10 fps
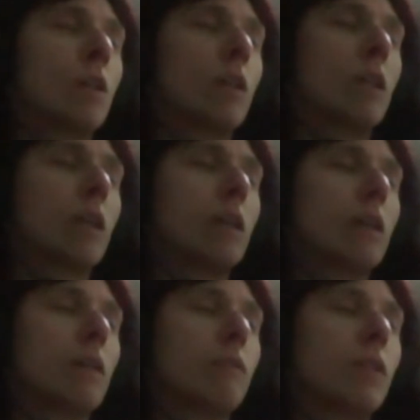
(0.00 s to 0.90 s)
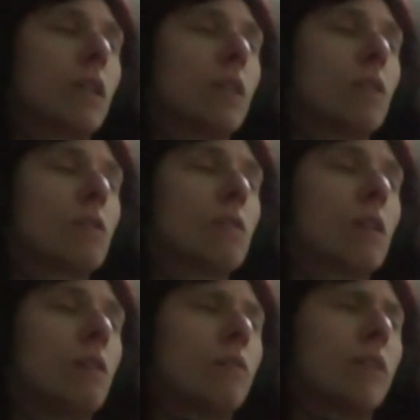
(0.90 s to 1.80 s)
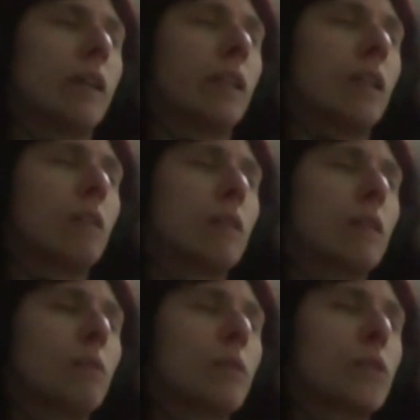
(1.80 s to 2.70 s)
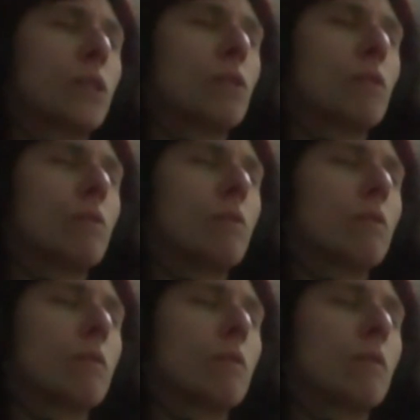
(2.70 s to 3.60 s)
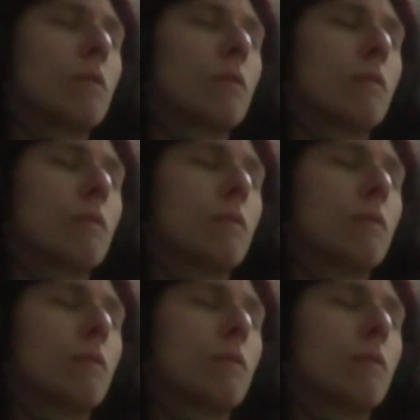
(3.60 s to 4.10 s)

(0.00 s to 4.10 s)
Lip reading: Like I feel like it's in a valley that we're stationed.